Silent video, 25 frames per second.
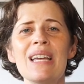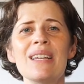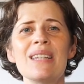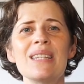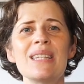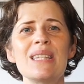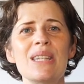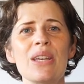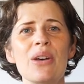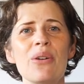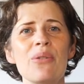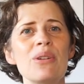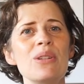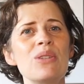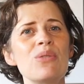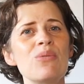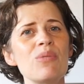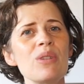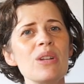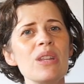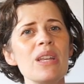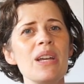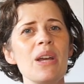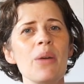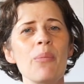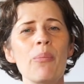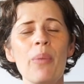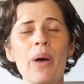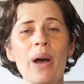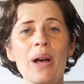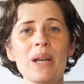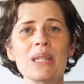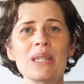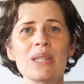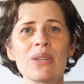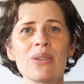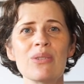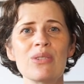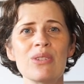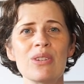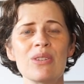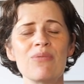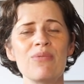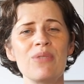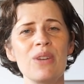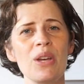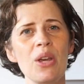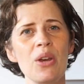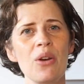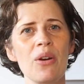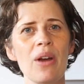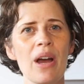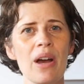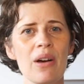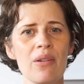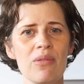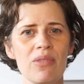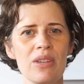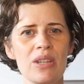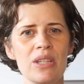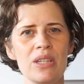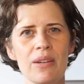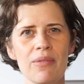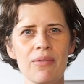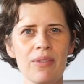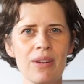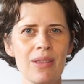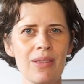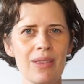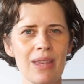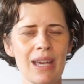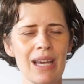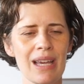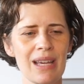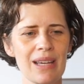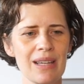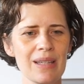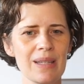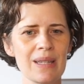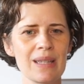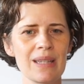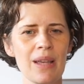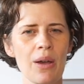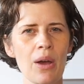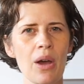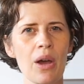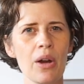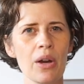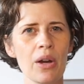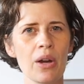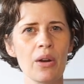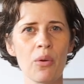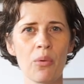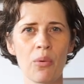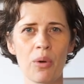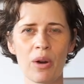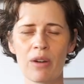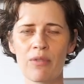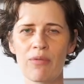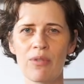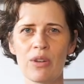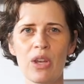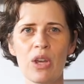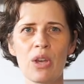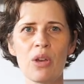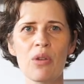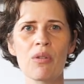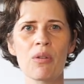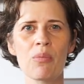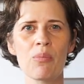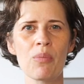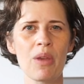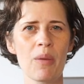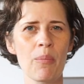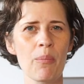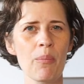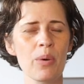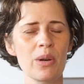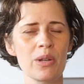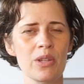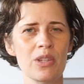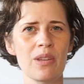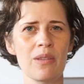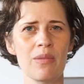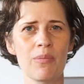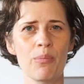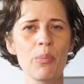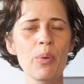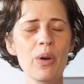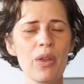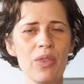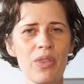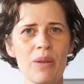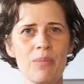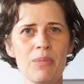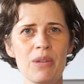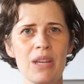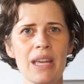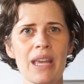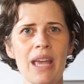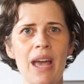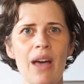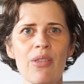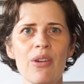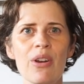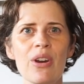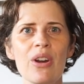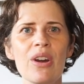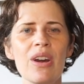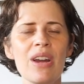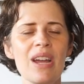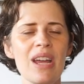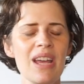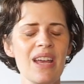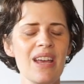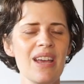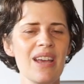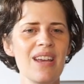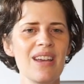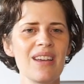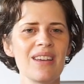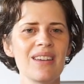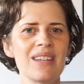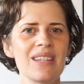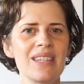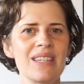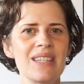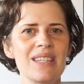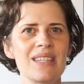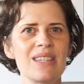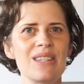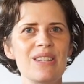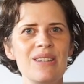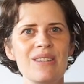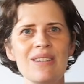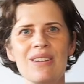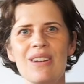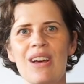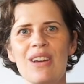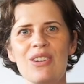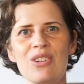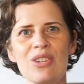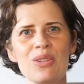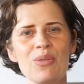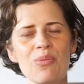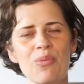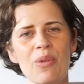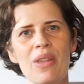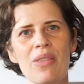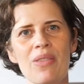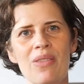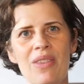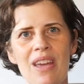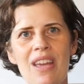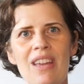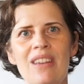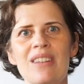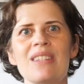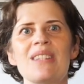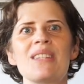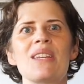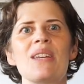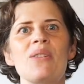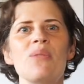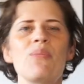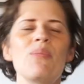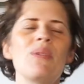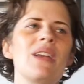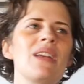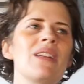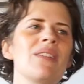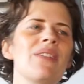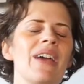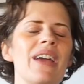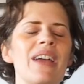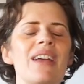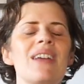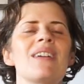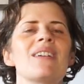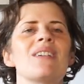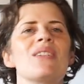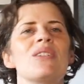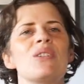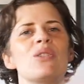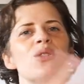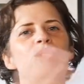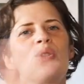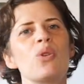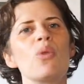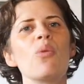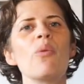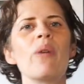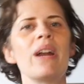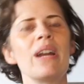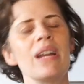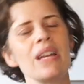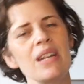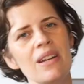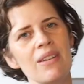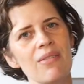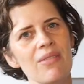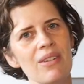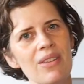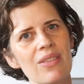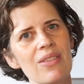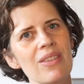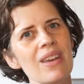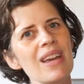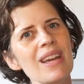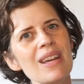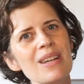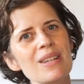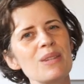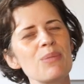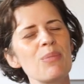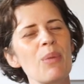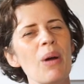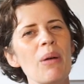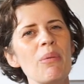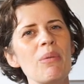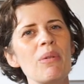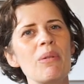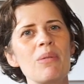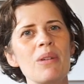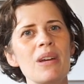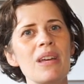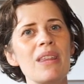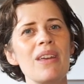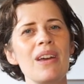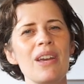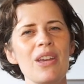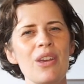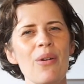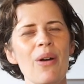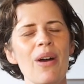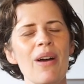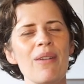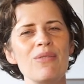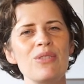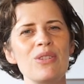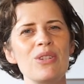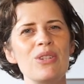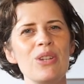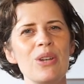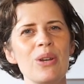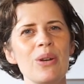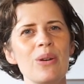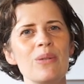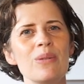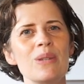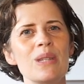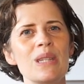So it's really a puzzle to figure out the different things that are going to work for you and then put them together, because it's not just one thing. It's going to be like 20 different things probably that you have to do.